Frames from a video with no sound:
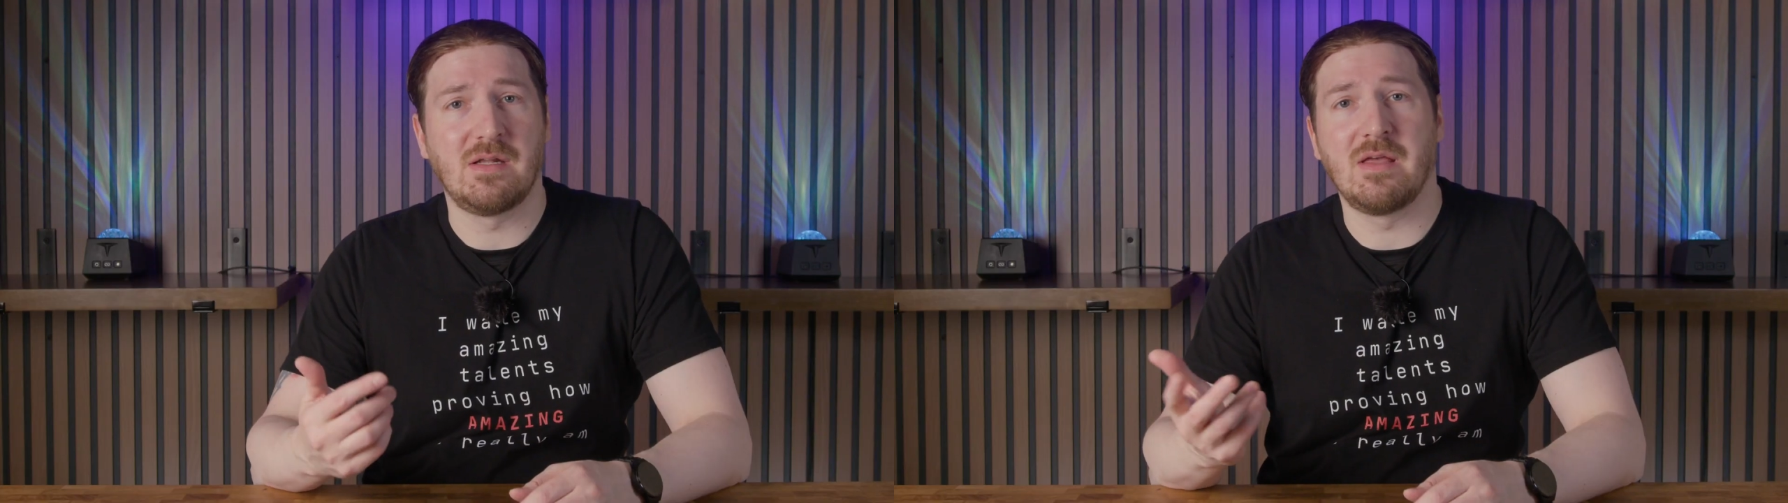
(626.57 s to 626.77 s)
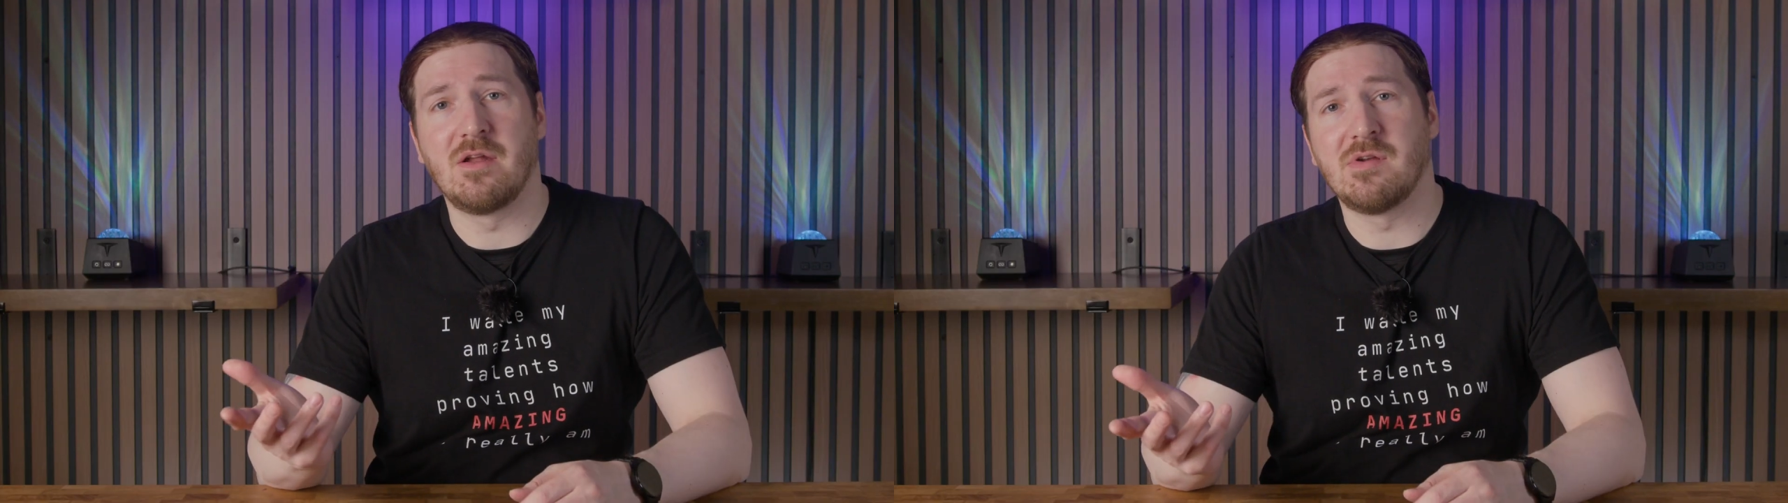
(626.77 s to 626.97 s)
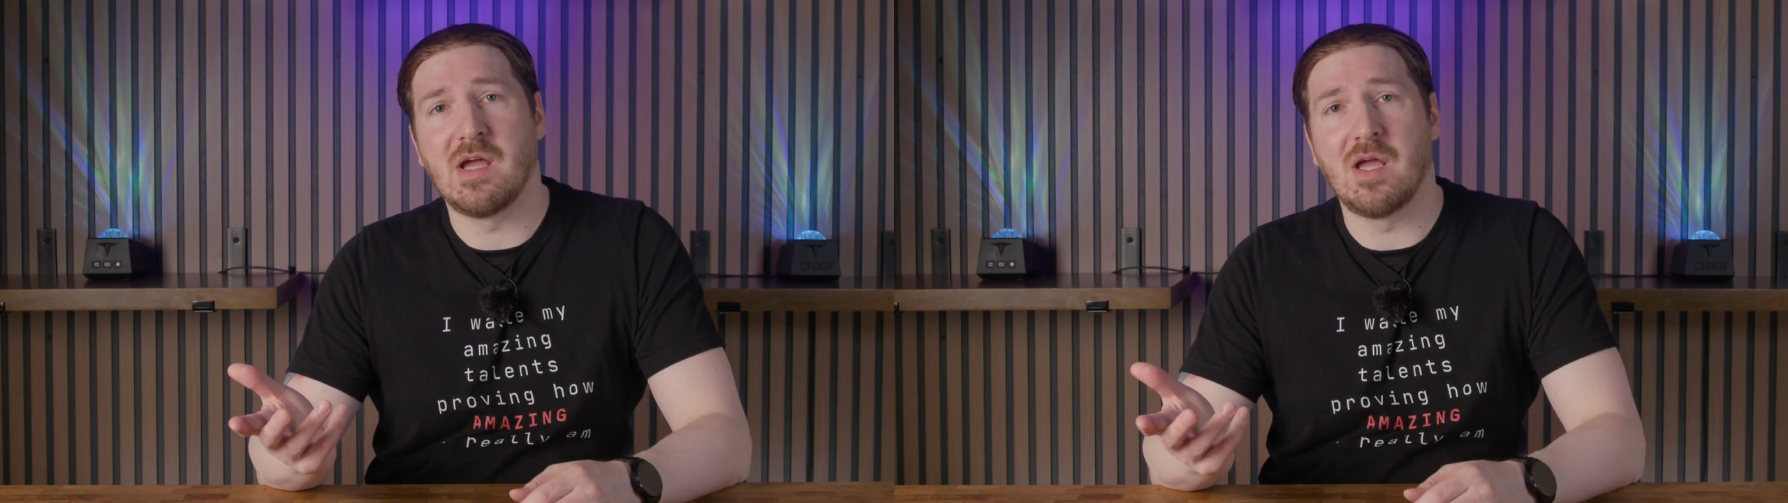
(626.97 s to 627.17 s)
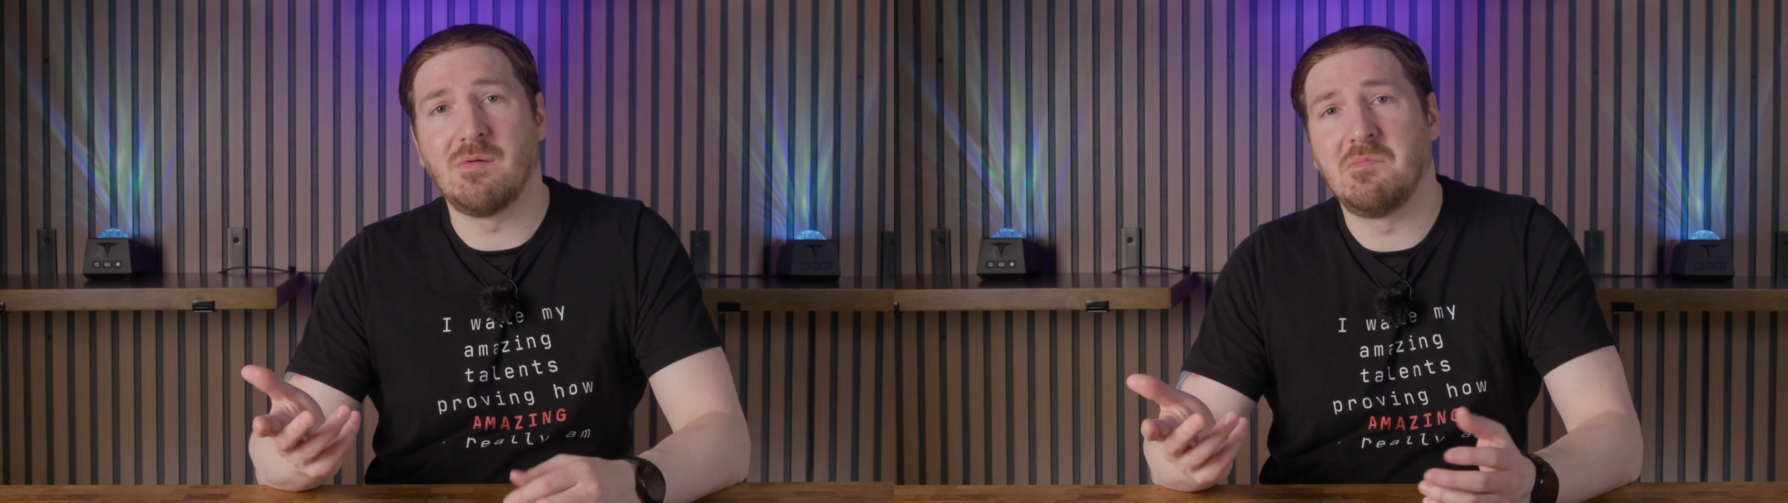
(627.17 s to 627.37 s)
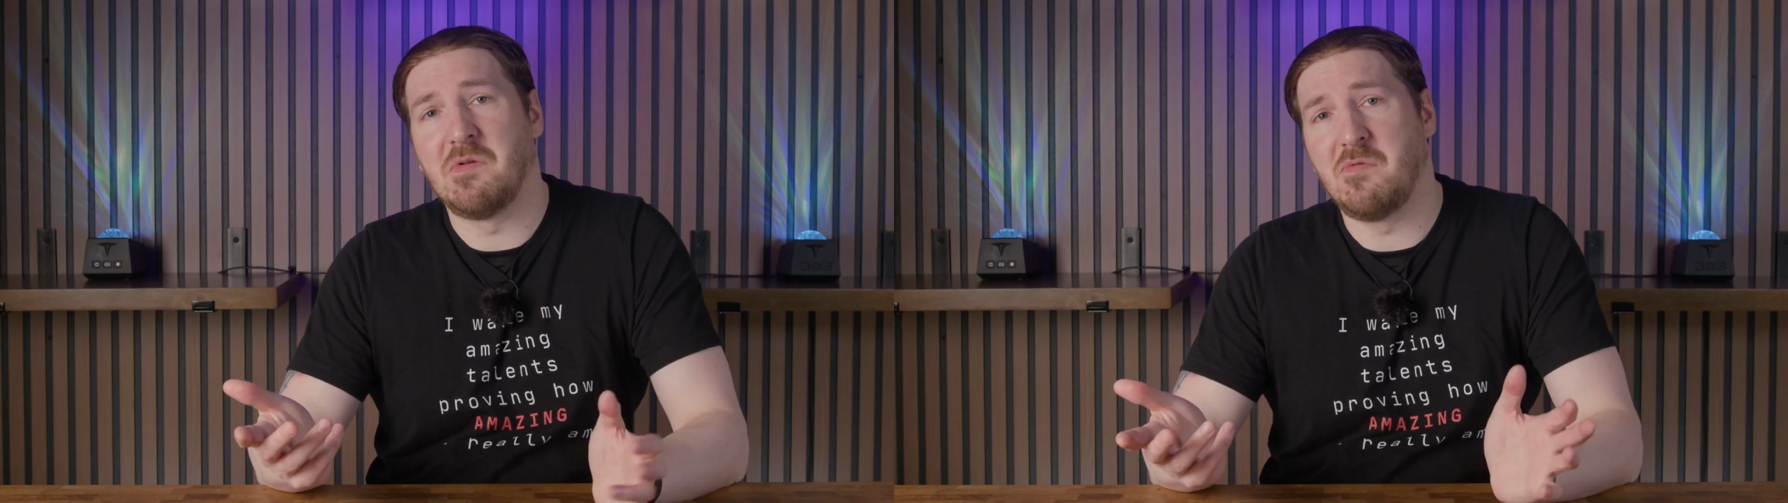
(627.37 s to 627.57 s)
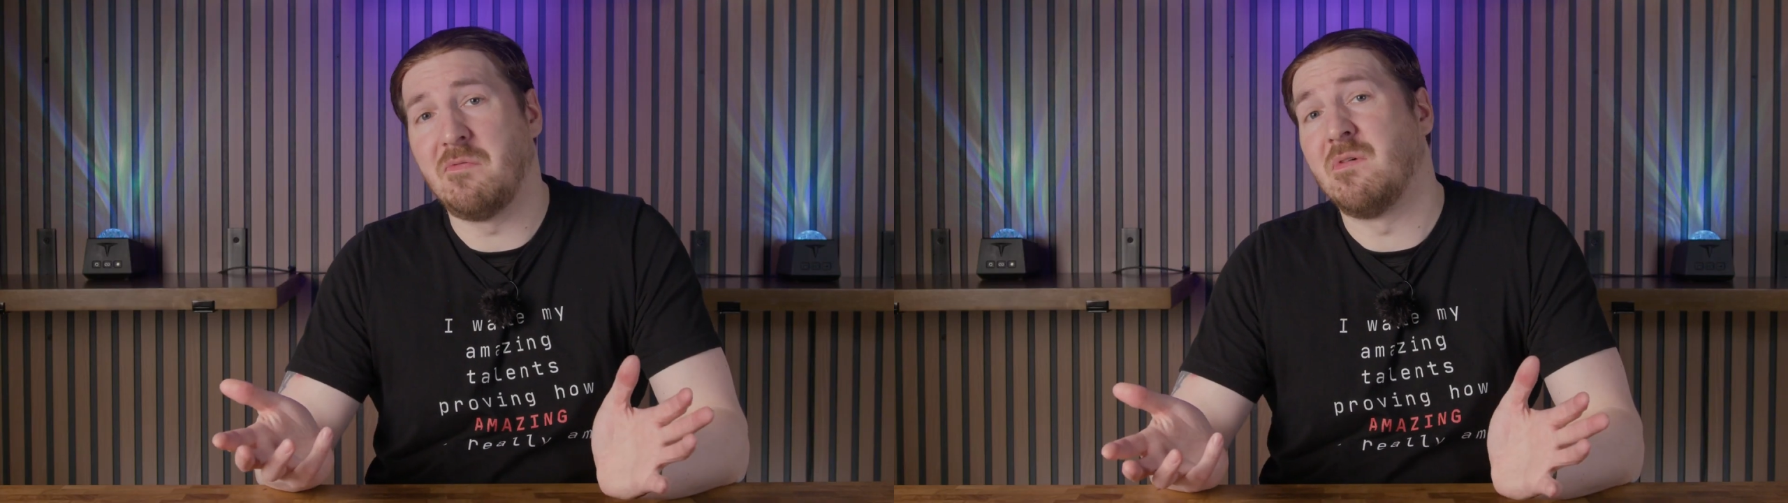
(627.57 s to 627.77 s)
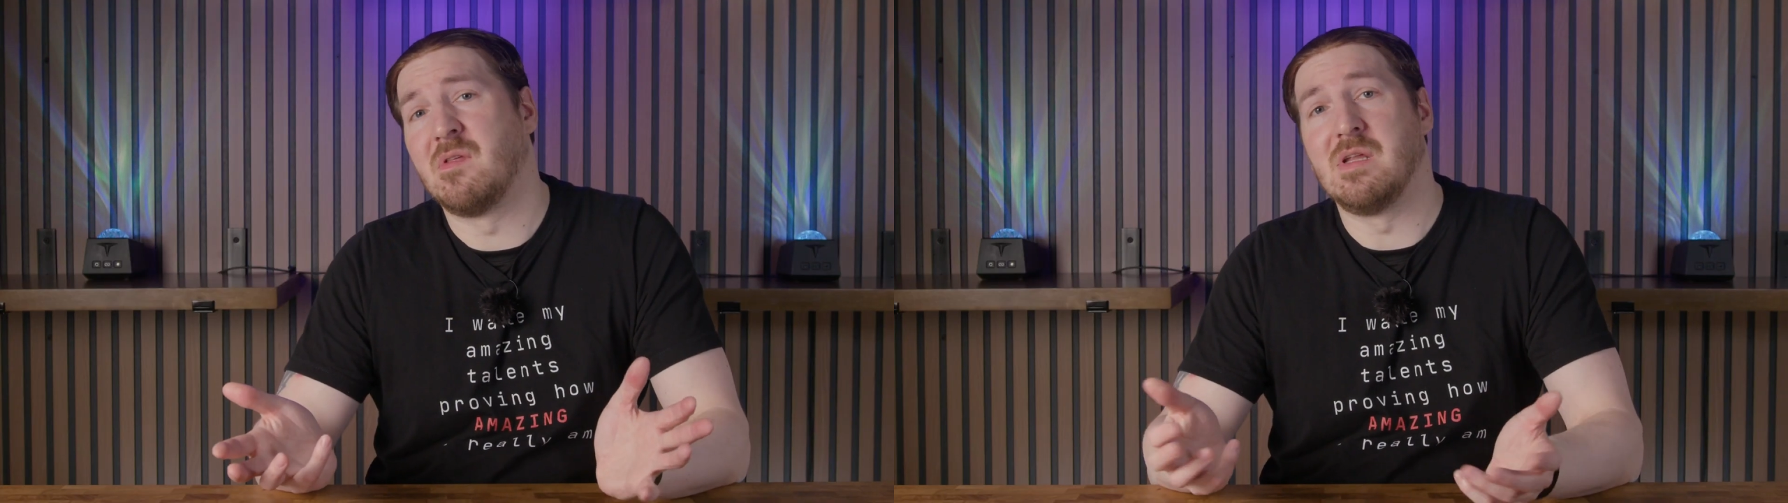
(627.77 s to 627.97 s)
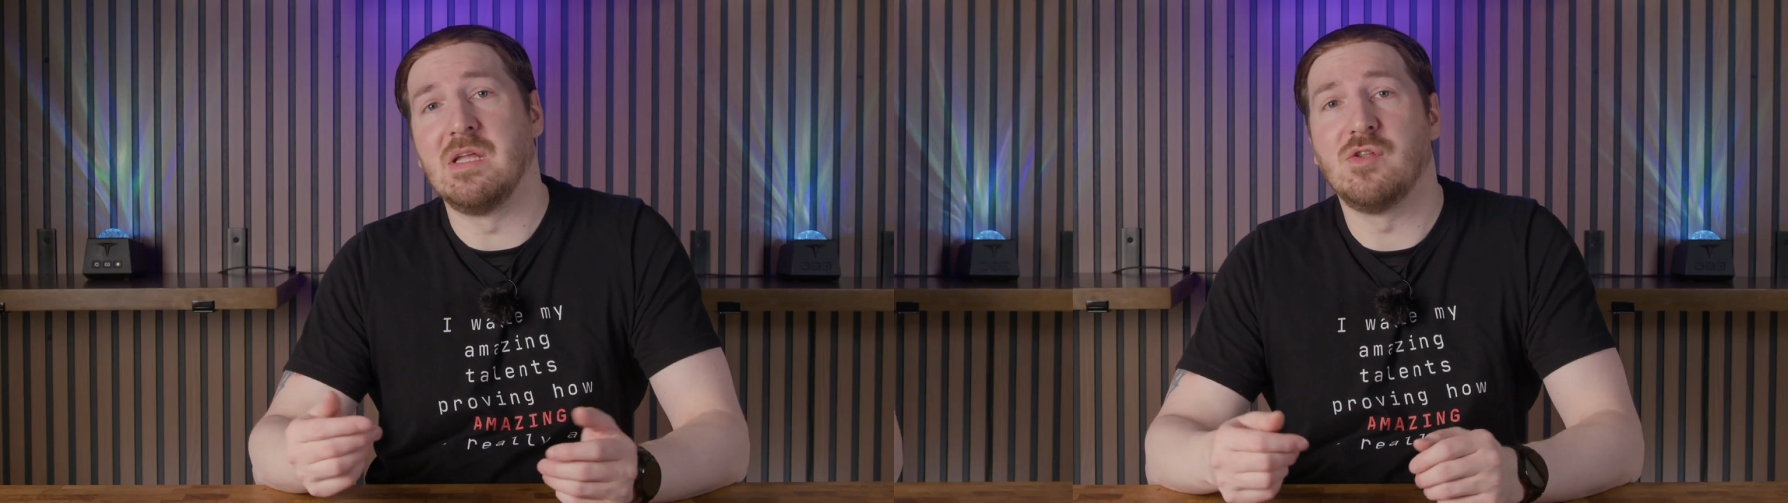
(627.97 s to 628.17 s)
at a later time if we feel
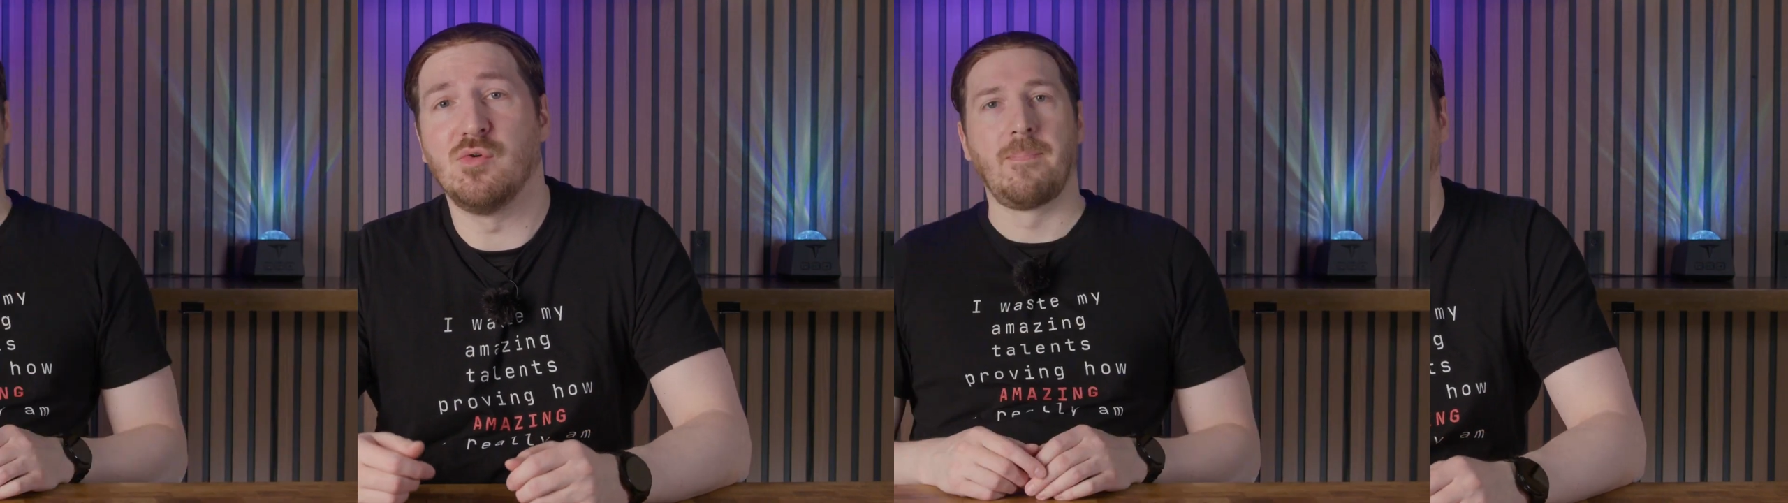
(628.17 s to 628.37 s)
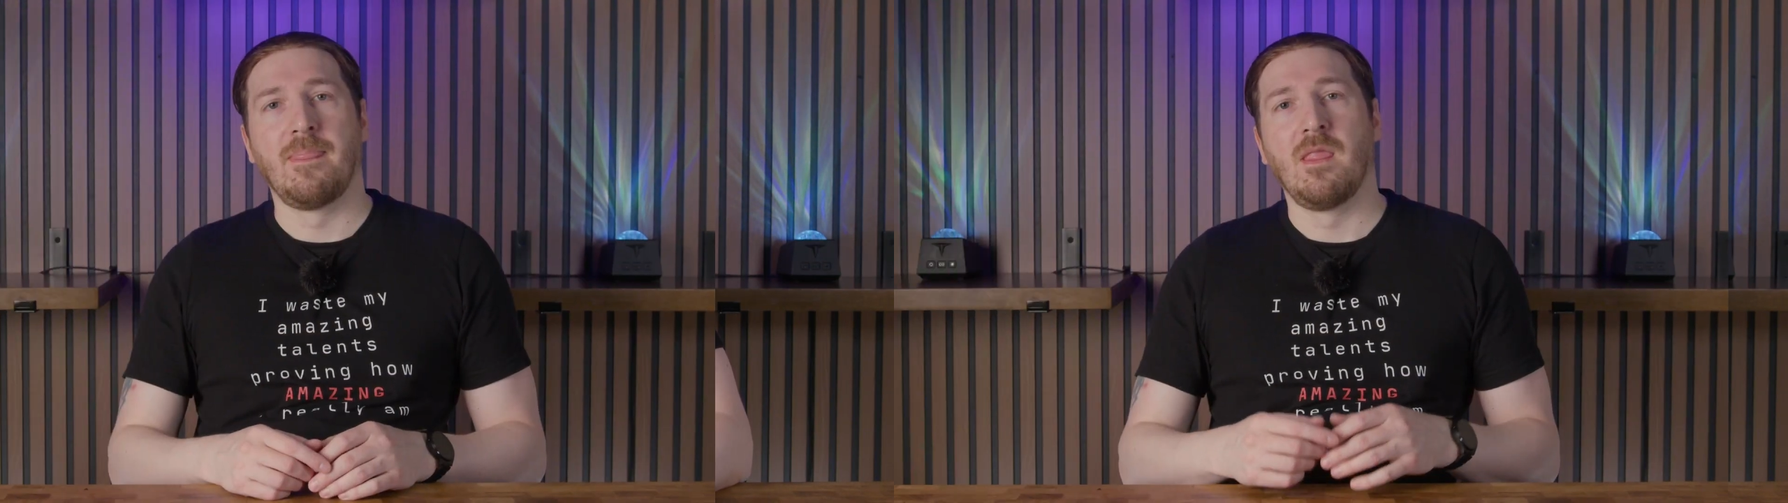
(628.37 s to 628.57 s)
the need to.